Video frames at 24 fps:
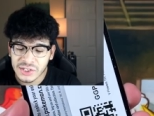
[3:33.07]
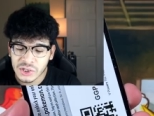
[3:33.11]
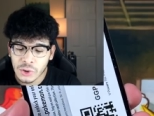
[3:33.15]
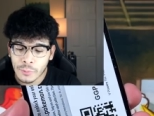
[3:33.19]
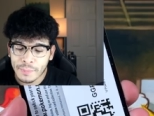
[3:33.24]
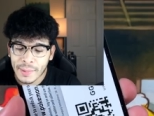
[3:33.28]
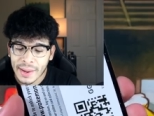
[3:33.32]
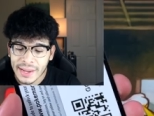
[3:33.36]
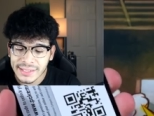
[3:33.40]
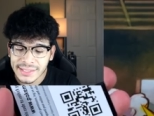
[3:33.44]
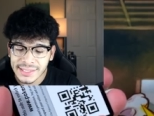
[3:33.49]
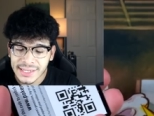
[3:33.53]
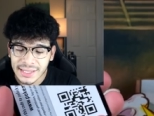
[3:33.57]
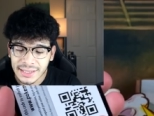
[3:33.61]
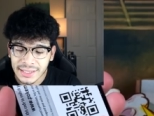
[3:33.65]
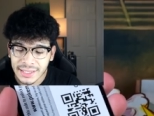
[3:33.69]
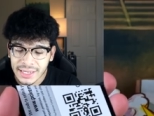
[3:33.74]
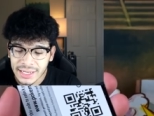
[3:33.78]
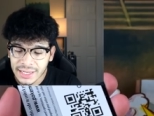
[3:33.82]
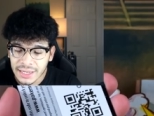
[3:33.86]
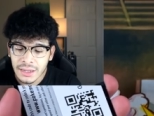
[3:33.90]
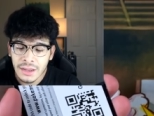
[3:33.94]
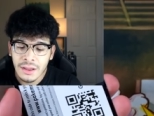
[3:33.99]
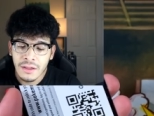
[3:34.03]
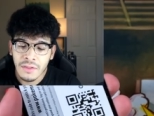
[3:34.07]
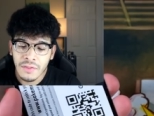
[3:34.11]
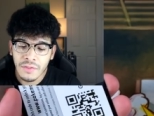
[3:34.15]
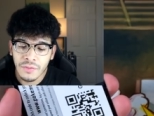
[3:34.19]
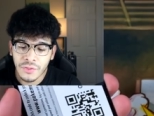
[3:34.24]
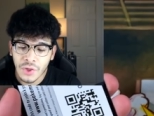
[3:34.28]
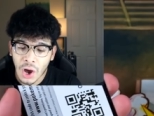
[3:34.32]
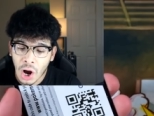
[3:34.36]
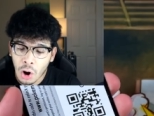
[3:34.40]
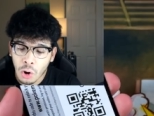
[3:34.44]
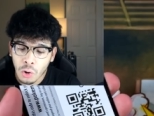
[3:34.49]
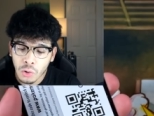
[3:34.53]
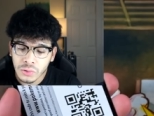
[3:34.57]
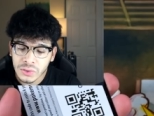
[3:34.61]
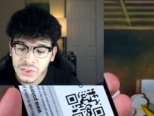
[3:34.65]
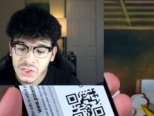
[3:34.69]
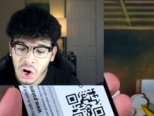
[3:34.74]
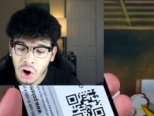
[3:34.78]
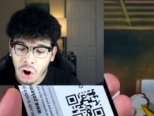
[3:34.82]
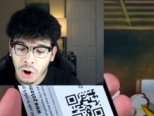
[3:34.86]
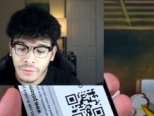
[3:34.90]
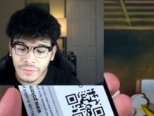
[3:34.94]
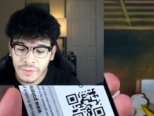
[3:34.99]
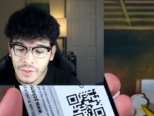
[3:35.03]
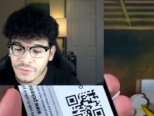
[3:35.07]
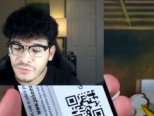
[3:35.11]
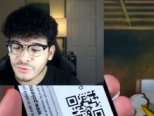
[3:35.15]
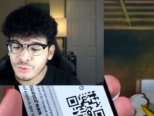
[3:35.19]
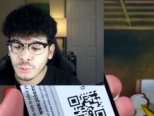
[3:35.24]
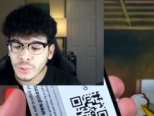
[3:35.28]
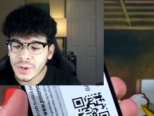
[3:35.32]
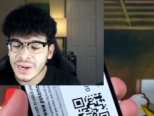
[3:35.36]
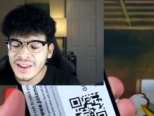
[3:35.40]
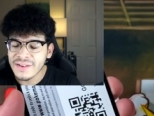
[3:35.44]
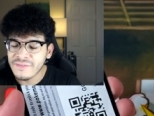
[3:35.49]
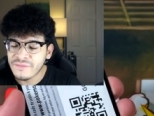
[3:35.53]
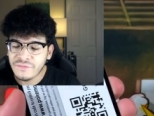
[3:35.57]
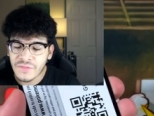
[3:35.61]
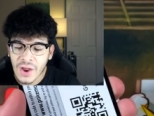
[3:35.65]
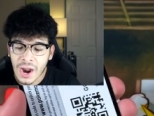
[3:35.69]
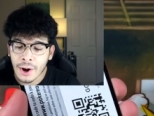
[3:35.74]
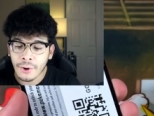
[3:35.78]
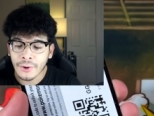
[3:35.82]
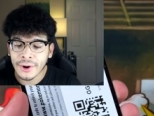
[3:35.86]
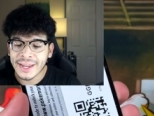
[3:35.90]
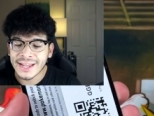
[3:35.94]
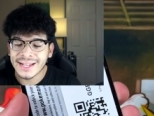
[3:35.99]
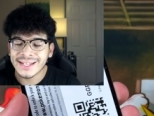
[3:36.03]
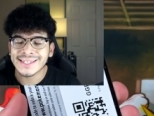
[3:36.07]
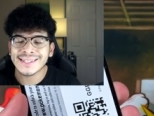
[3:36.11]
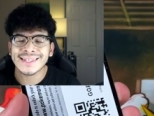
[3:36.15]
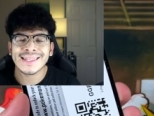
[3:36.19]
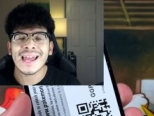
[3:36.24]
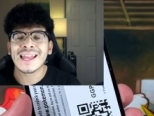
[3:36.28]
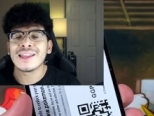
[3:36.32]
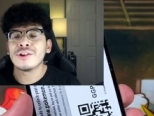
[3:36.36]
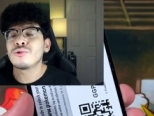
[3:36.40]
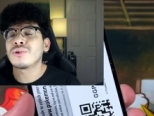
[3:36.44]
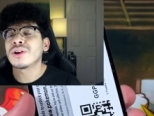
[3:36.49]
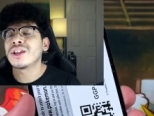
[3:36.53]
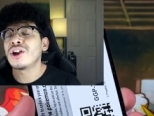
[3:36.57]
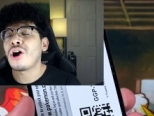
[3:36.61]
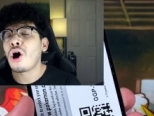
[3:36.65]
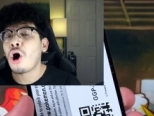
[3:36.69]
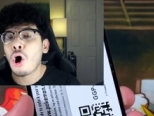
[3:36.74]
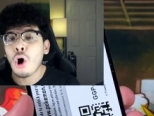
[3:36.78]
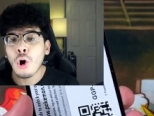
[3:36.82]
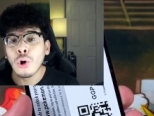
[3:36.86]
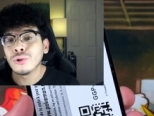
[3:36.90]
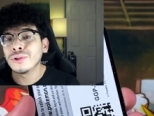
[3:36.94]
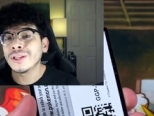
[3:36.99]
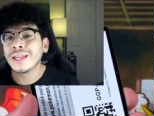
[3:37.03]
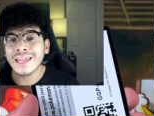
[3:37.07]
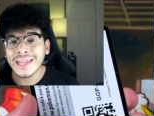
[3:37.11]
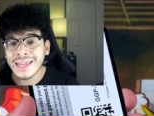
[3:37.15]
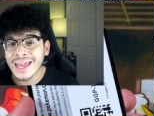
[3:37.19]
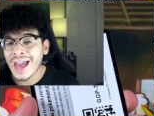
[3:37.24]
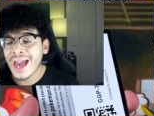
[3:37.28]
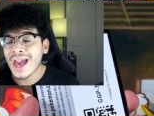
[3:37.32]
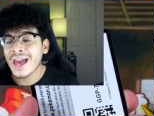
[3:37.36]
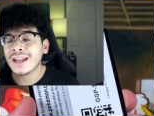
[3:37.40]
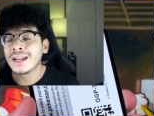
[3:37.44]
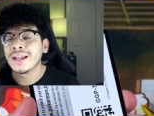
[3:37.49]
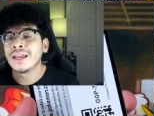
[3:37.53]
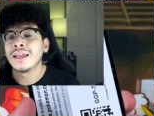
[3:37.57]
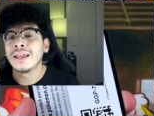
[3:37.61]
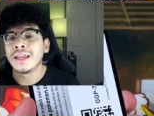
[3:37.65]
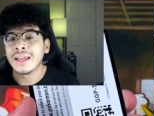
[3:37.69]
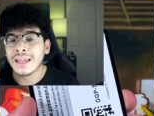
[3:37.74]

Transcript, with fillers: So basically, those are the three variants that you can only get